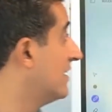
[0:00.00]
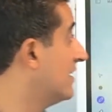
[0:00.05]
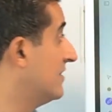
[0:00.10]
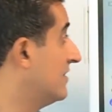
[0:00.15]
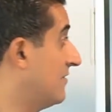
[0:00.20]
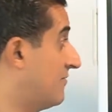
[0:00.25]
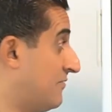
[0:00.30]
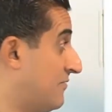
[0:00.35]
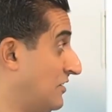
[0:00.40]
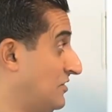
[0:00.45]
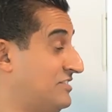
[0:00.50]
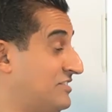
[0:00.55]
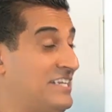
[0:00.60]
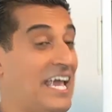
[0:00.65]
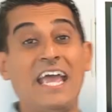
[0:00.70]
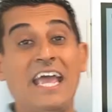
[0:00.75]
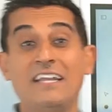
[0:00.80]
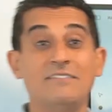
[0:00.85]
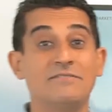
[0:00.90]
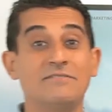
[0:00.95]
the first
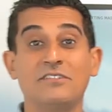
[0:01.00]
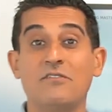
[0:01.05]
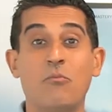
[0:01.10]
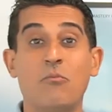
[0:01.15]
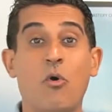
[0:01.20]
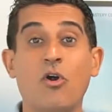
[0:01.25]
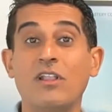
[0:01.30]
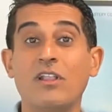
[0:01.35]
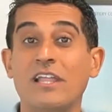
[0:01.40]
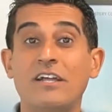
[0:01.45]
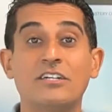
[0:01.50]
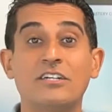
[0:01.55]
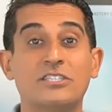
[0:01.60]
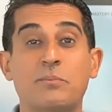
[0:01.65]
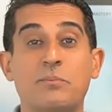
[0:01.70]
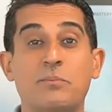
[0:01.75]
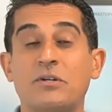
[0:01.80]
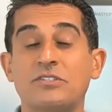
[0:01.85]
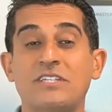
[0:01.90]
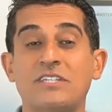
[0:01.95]
date, the more layers of
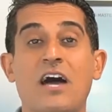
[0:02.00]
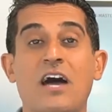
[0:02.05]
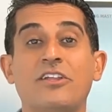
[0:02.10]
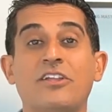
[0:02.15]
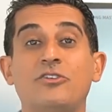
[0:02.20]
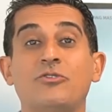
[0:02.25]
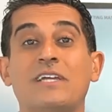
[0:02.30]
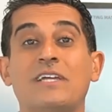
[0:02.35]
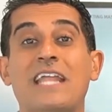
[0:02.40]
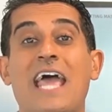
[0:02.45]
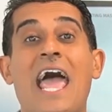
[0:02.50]
personality you can